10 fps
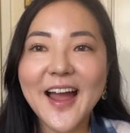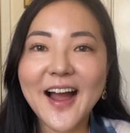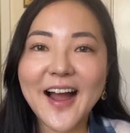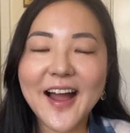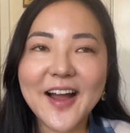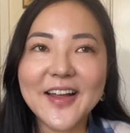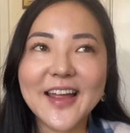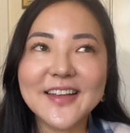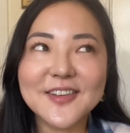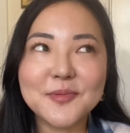
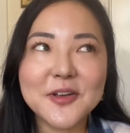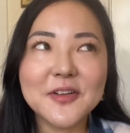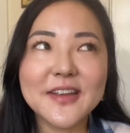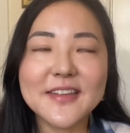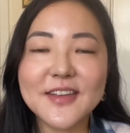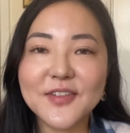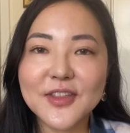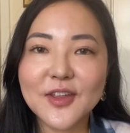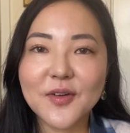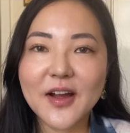And to be honest,
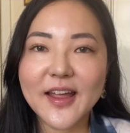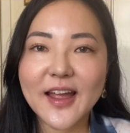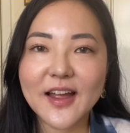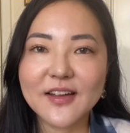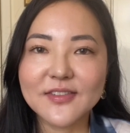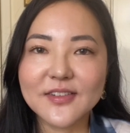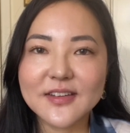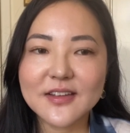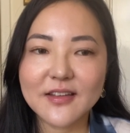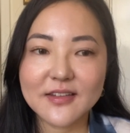even though I have
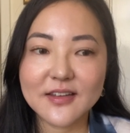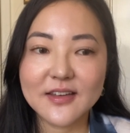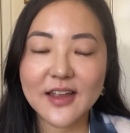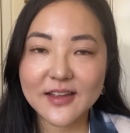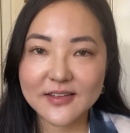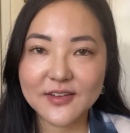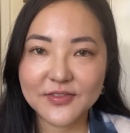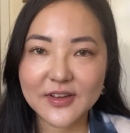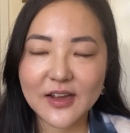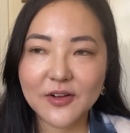tested
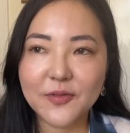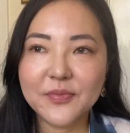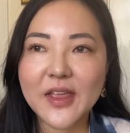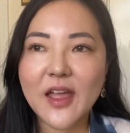negative now,